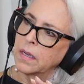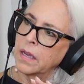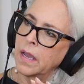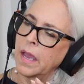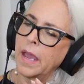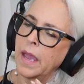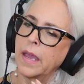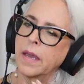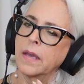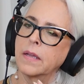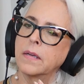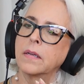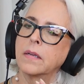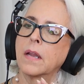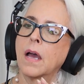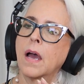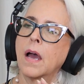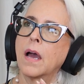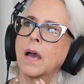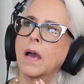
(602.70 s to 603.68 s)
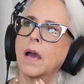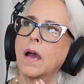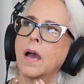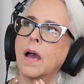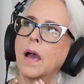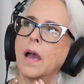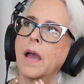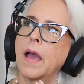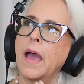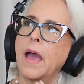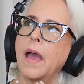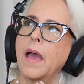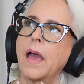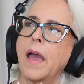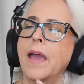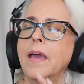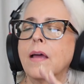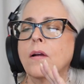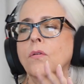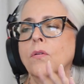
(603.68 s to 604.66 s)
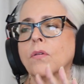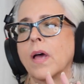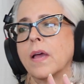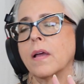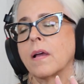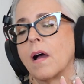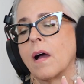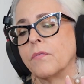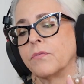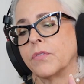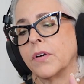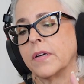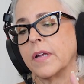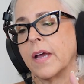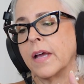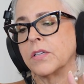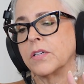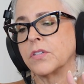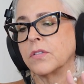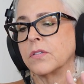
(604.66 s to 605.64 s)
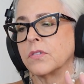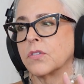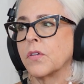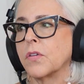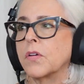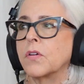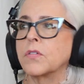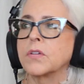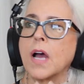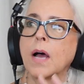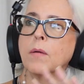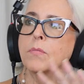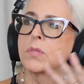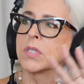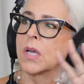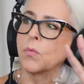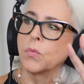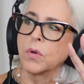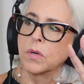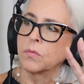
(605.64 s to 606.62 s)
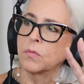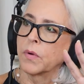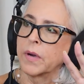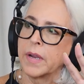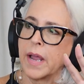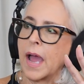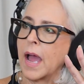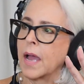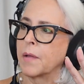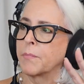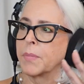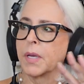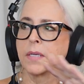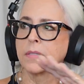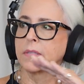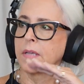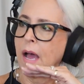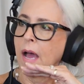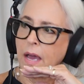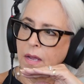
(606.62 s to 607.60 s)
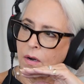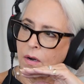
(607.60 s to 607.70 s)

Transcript: and I don't like confrontation. So there are times I wouldn't react because I'm